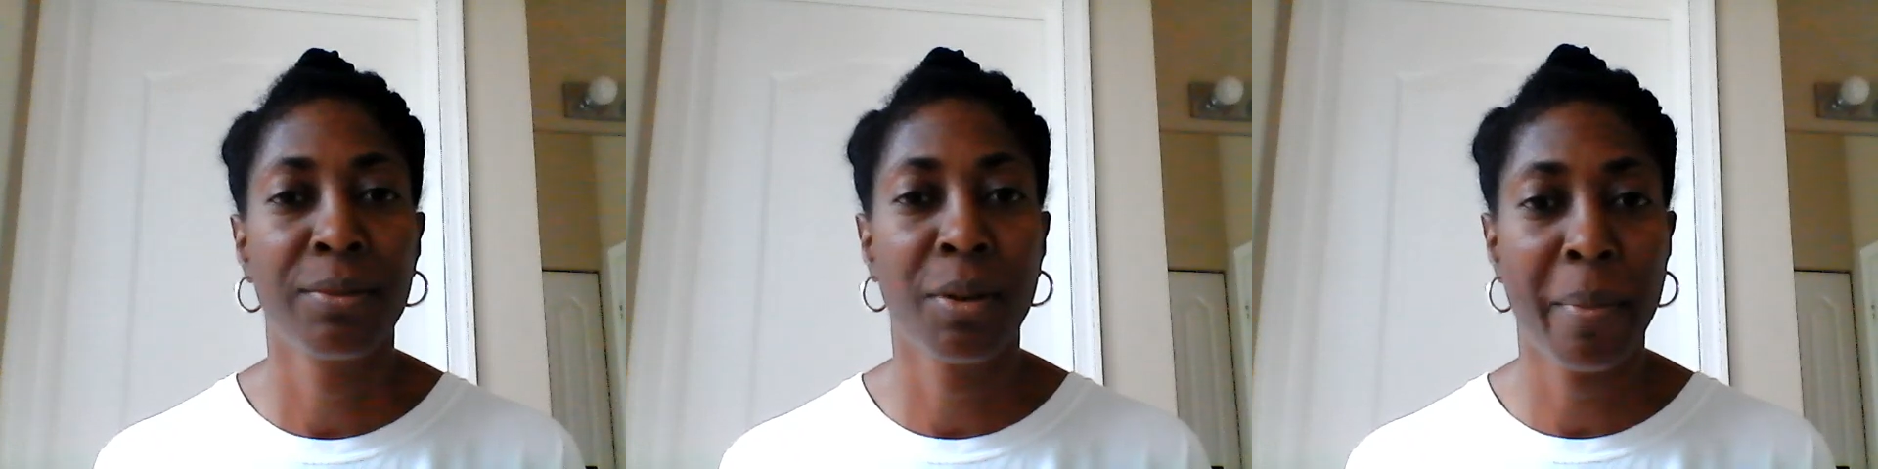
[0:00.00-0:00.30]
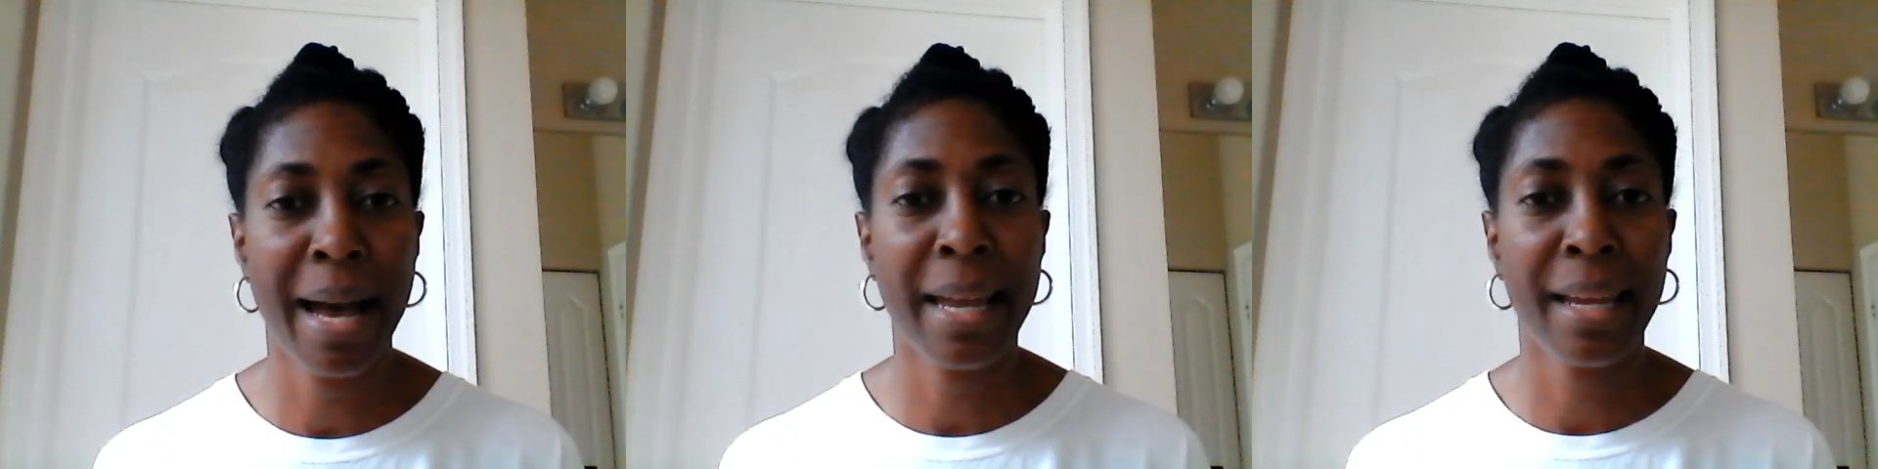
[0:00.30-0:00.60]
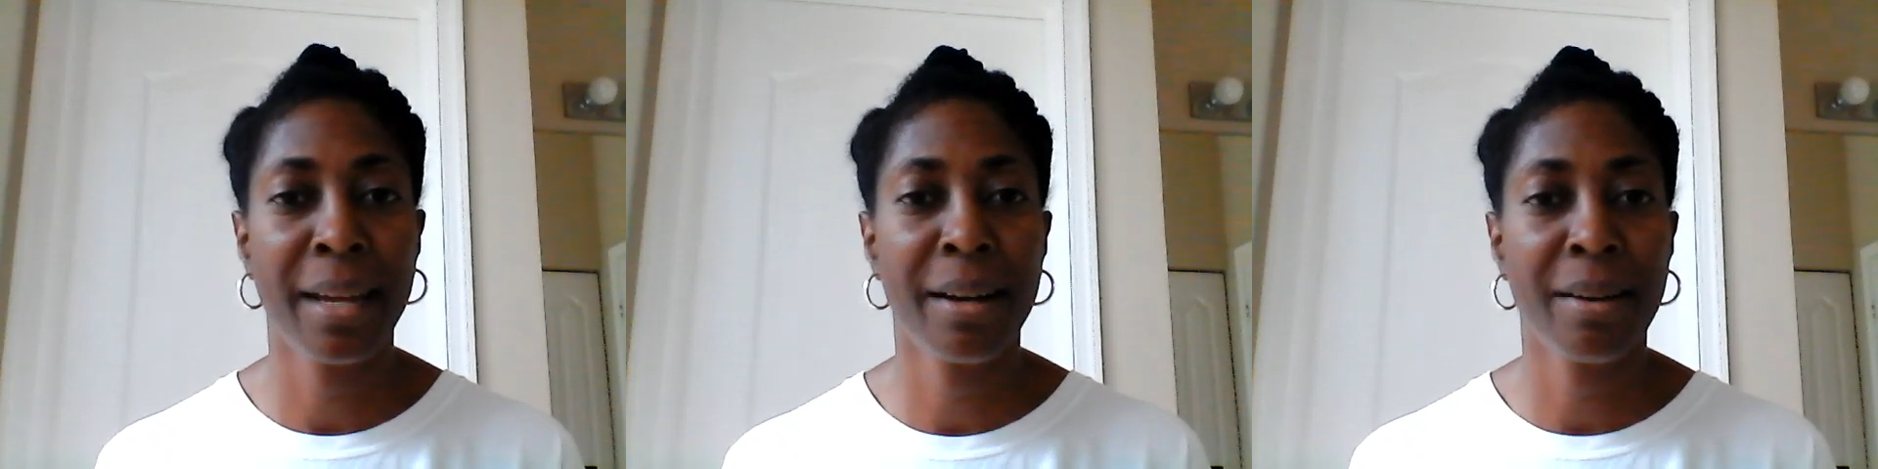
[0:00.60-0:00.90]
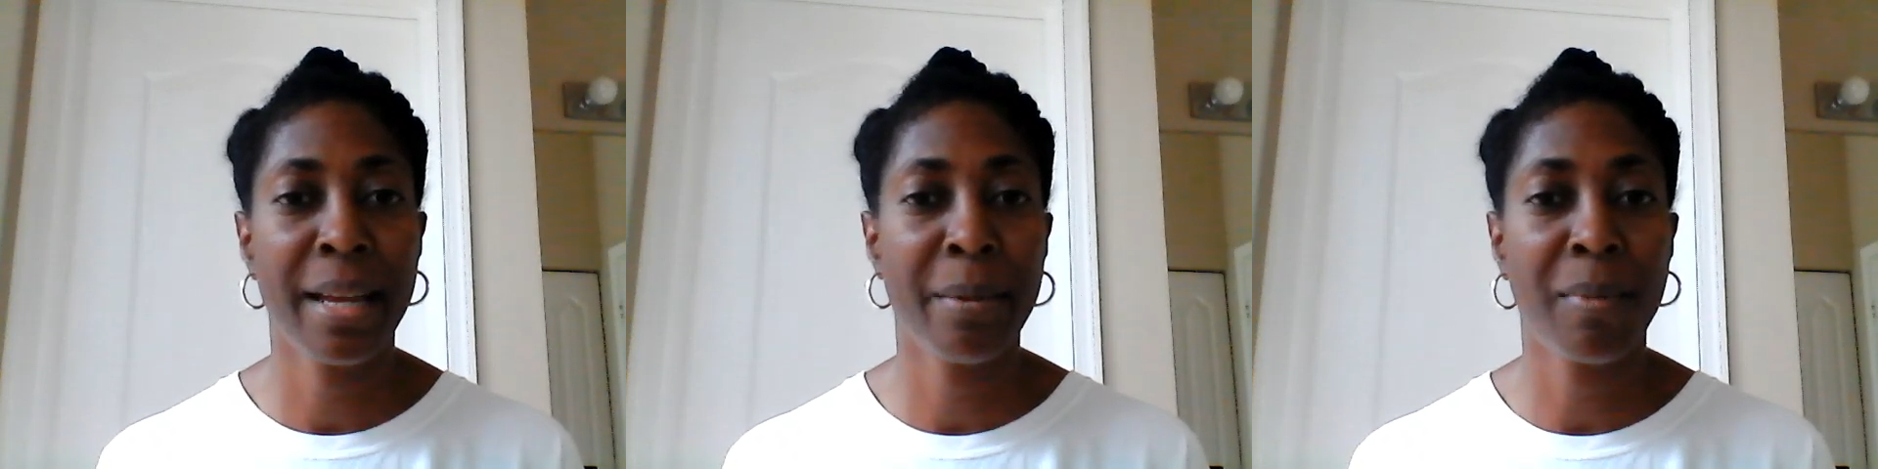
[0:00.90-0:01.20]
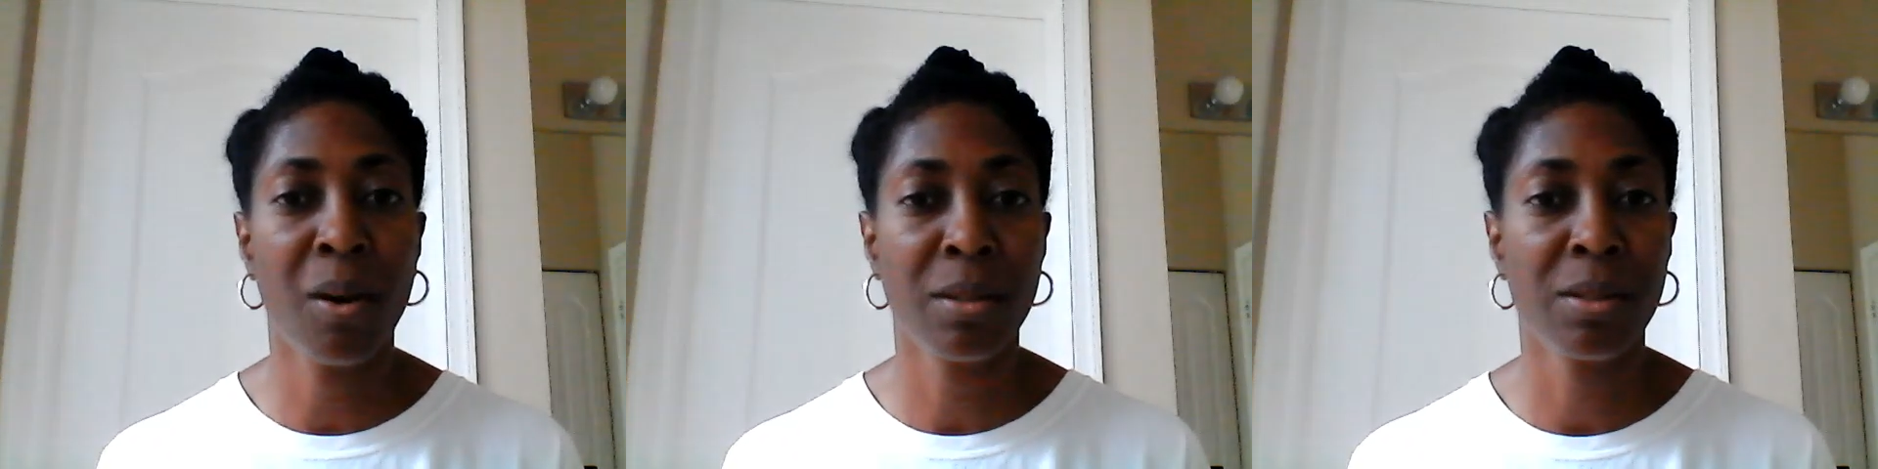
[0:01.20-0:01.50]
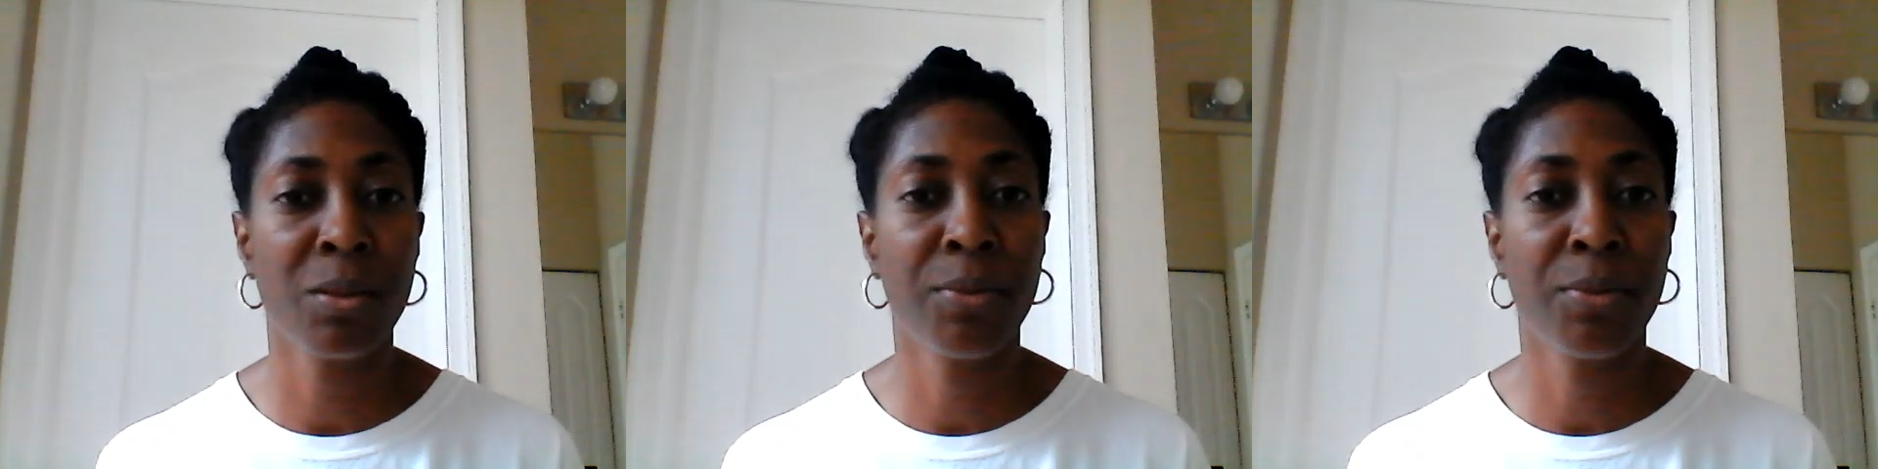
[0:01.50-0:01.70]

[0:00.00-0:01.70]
for my hair, and also